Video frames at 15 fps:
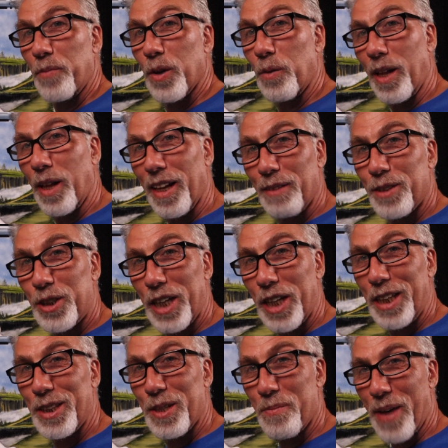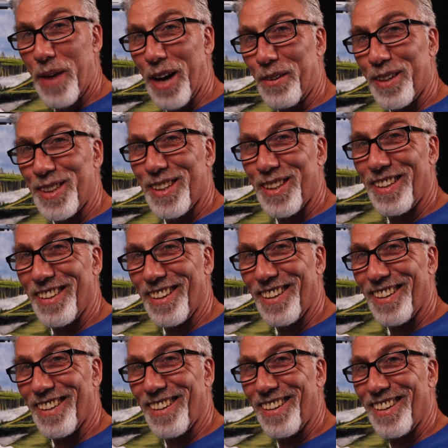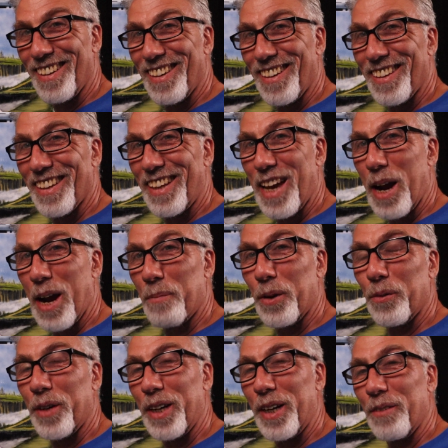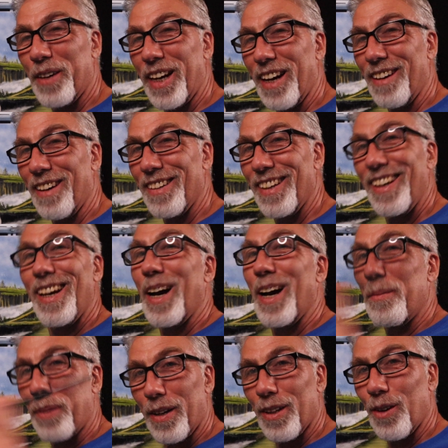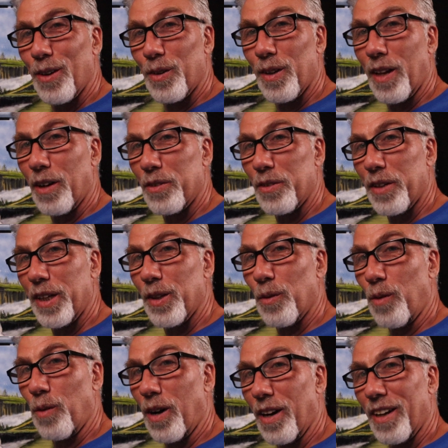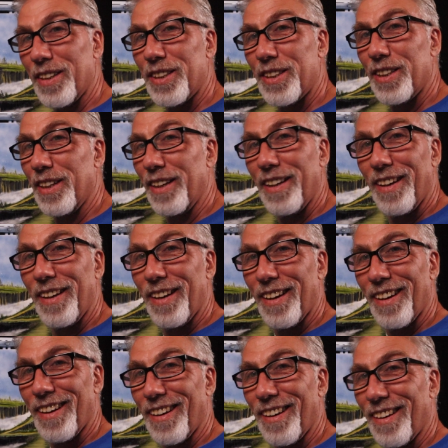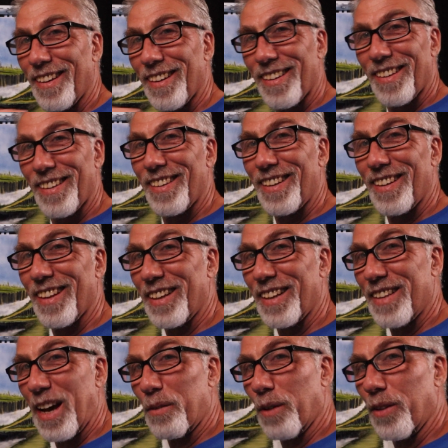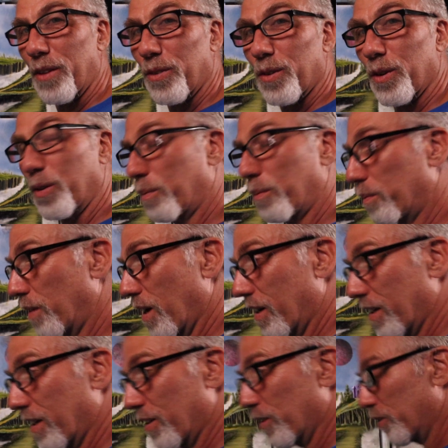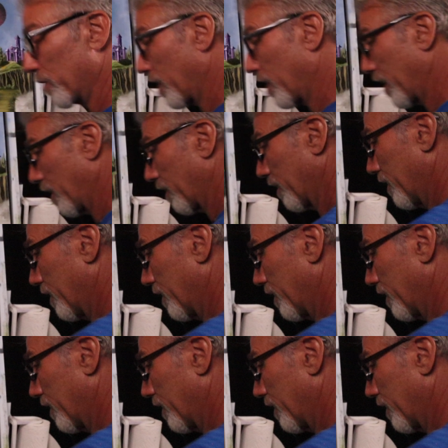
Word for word: While I was changing the batteries on the on the camera when it went out, I put a load of laundry in the wash, let that run through, got it in the dryer,